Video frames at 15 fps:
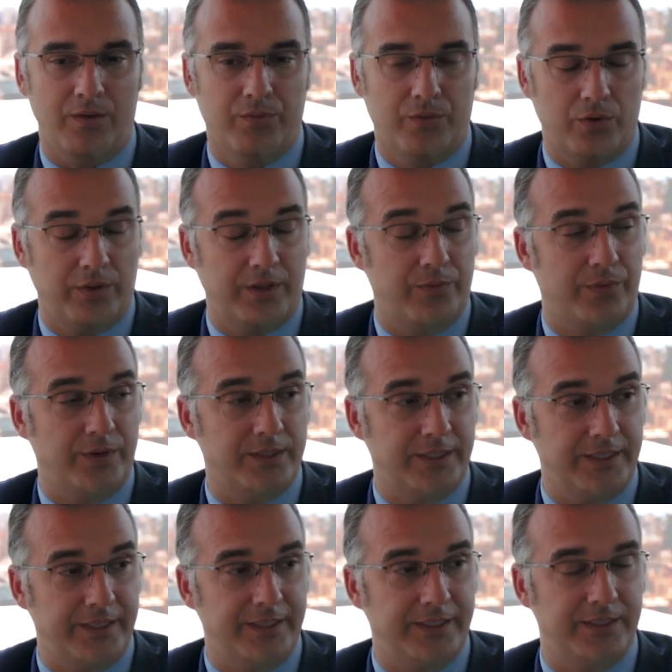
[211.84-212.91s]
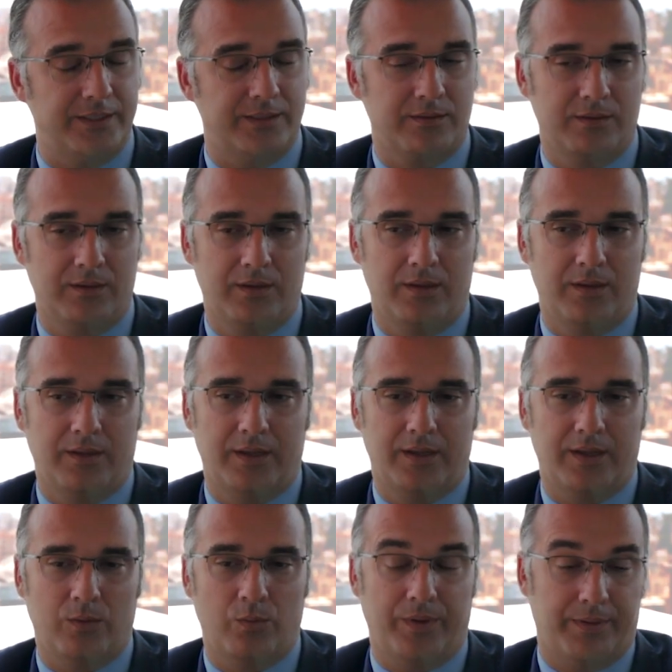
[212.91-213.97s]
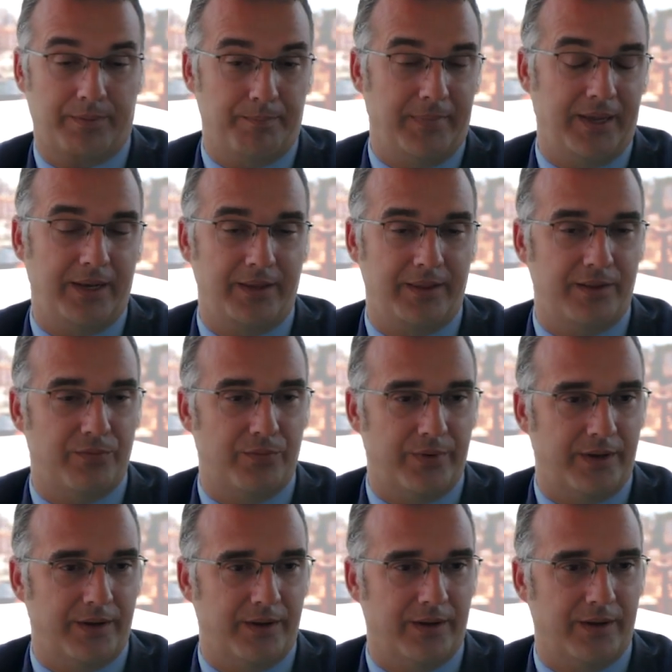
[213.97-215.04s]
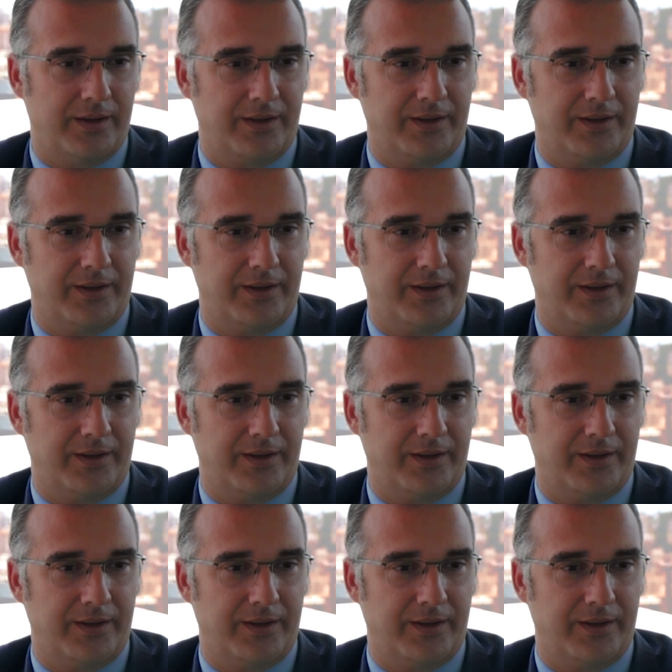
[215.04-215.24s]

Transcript: four different cities with many different